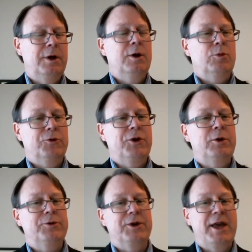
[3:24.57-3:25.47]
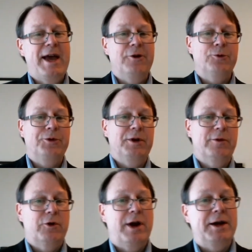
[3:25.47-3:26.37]
Bolzano was a casualty of the
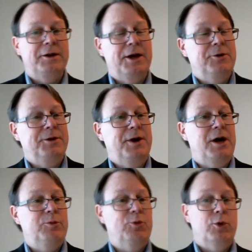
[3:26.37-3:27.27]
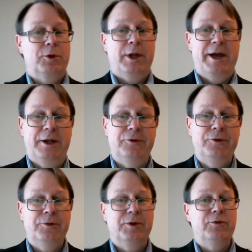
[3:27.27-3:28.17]
crackdown in the Habsburg lands
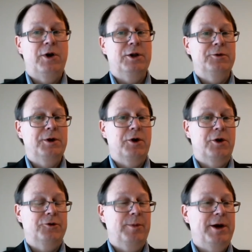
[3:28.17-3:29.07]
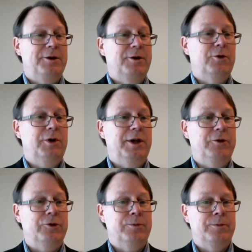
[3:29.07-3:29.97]
that followed the Carlsbad
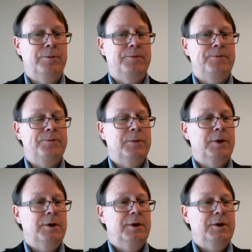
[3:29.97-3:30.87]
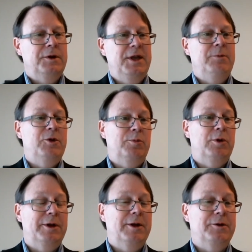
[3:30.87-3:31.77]
decrees. Deemed
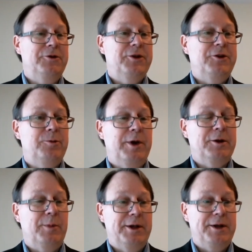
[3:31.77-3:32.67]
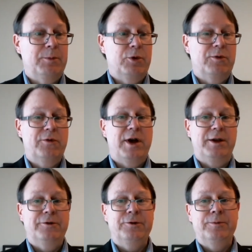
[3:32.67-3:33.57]
politically suspect by the Emperor
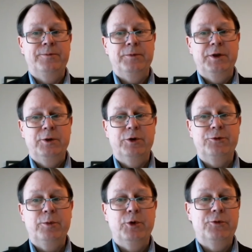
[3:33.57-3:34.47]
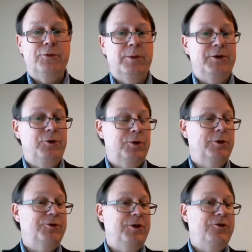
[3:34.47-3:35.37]
Franz, he was removed from his
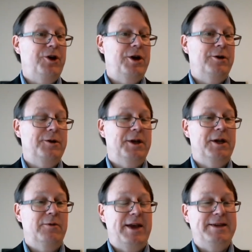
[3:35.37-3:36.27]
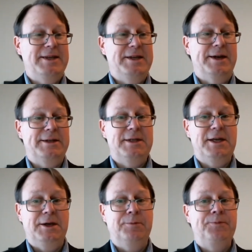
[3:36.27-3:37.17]
university chair at the end of
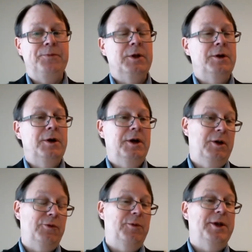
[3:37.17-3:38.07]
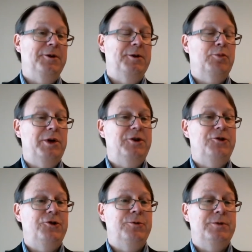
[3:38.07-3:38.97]
1819 and forbidden to
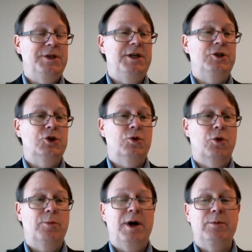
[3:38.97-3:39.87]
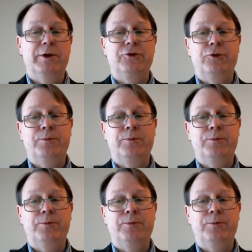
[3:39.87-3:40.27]
preach, teach, or publish.